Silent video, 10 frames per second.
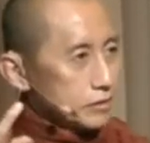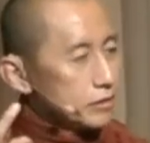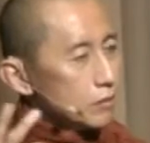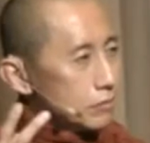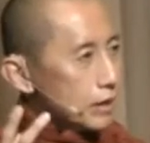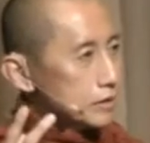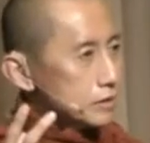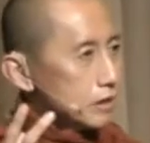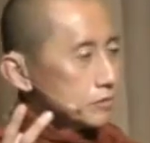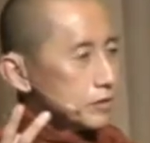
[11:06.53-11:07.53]
Our
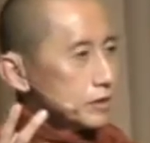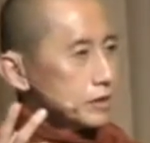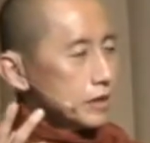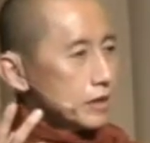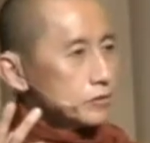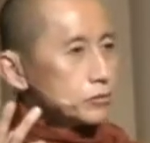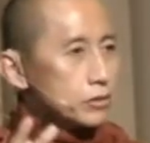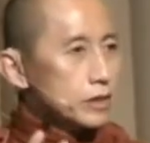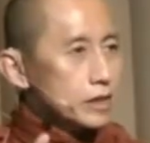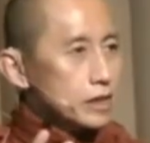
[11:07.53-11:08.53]
minds are very
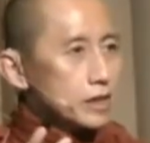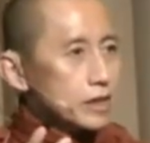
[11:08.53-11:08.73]
unruly.